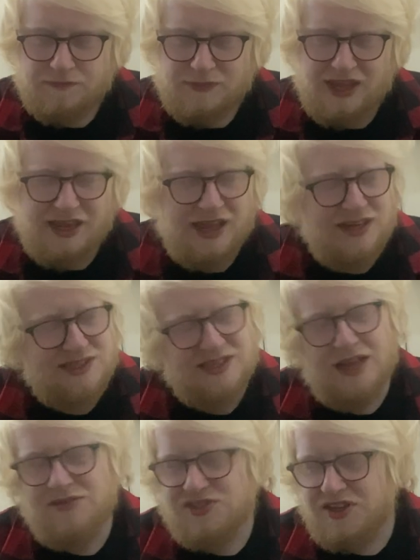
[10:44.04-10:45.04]
again, it
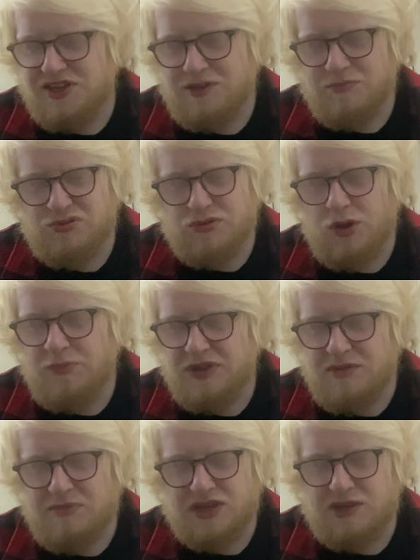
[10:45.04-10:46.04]
sounds like I'm
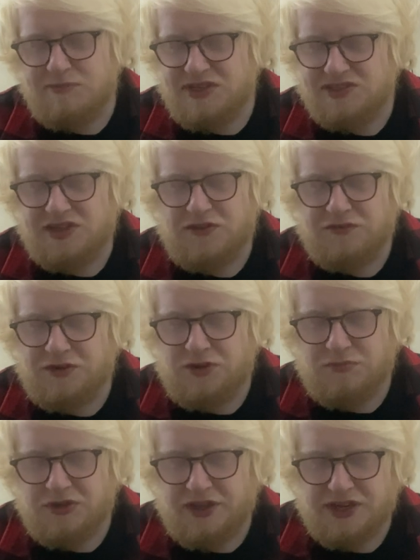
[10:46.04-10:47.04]
properly bigging myself
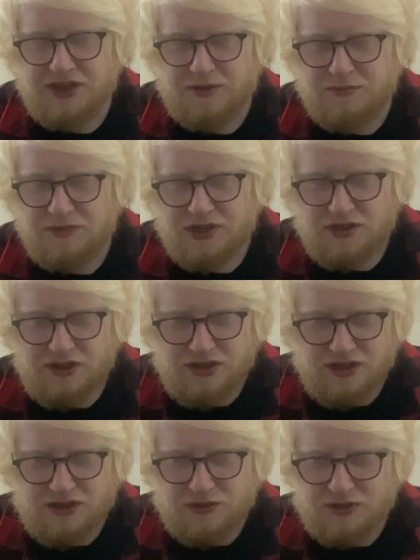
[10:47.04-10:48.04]
up, like I'm,
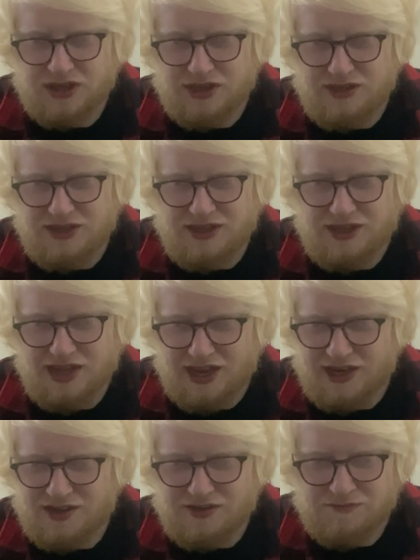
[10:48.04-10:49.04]
you know,
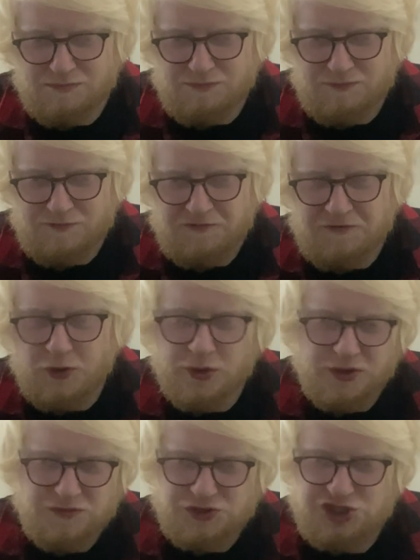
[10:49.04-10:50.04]
king fuck
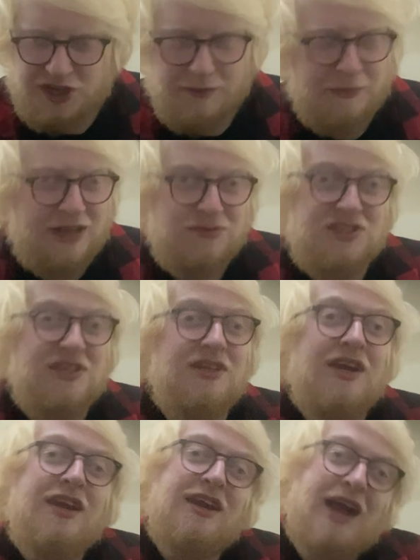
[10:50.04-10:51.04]
of shit mountain.
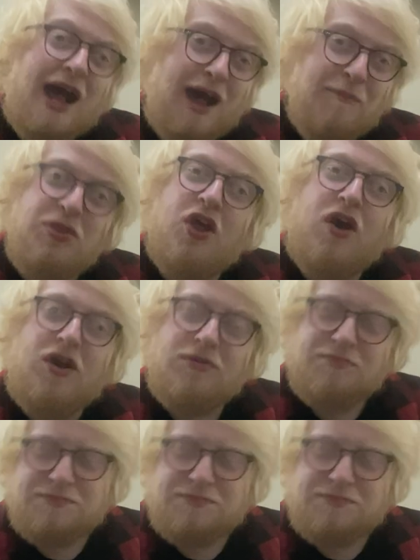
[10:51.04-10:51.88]
I'm not.